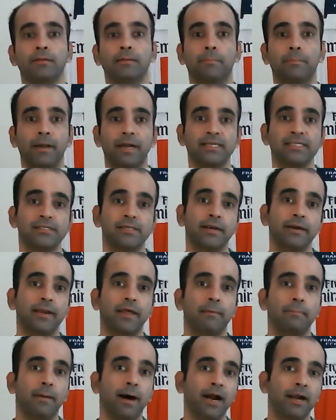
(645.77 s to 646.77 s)
The Brits did
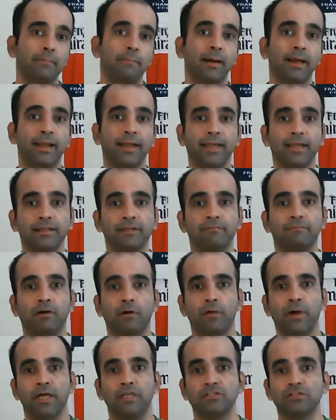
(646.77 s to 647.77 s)
their part by laying the
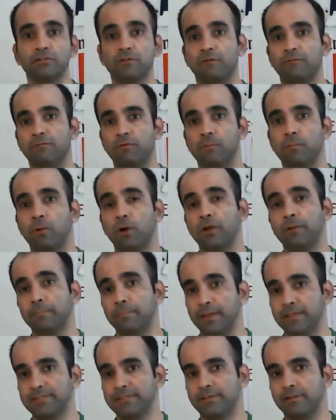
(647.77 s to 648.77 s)
foundation of football in
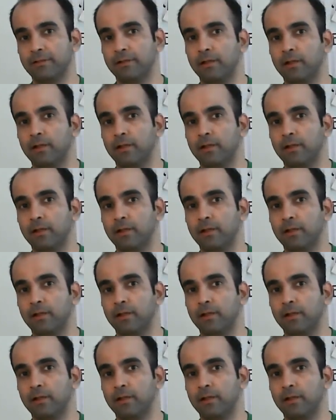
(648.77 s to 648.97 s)
Brazil,